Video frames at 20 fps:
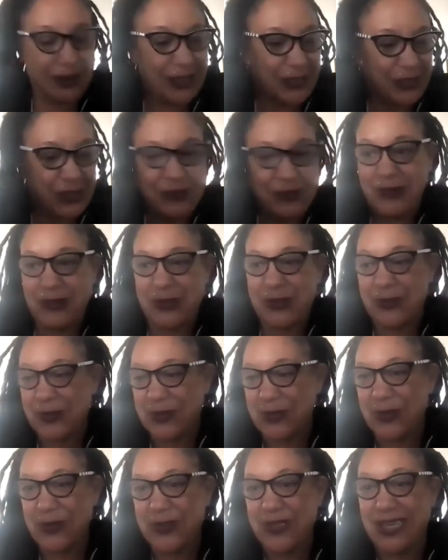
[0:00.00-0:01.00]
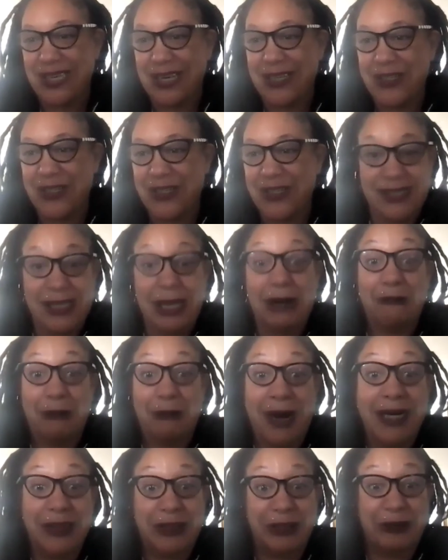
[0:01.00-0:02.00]
in police officer
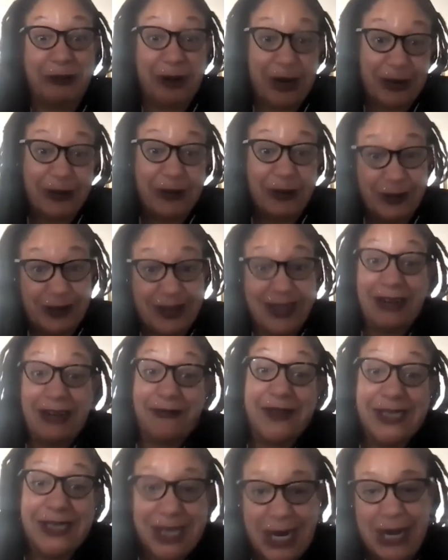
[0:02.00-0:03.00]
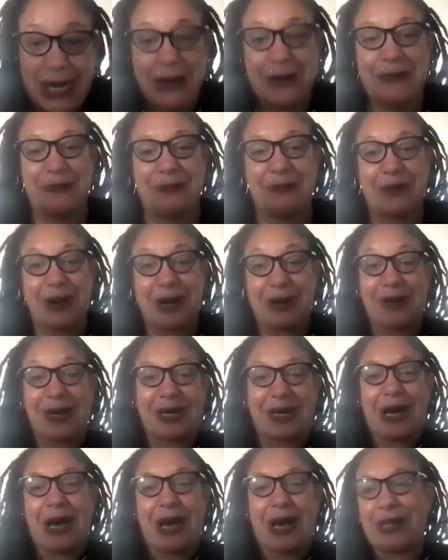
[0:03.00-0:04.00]
associations that write the Chronicle every time
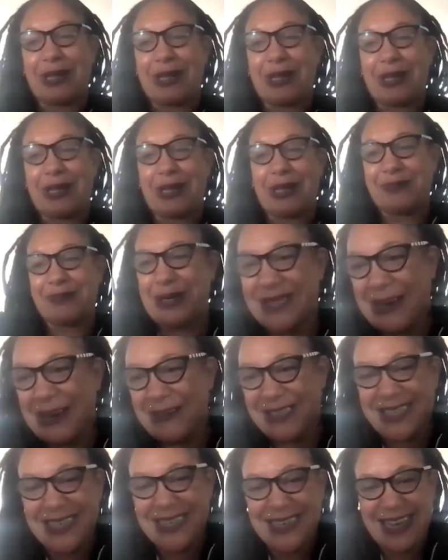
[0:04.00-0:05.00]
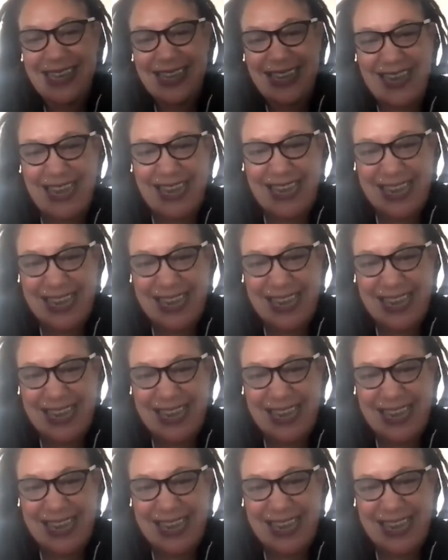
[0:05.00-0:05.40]
one of my colleagues comes out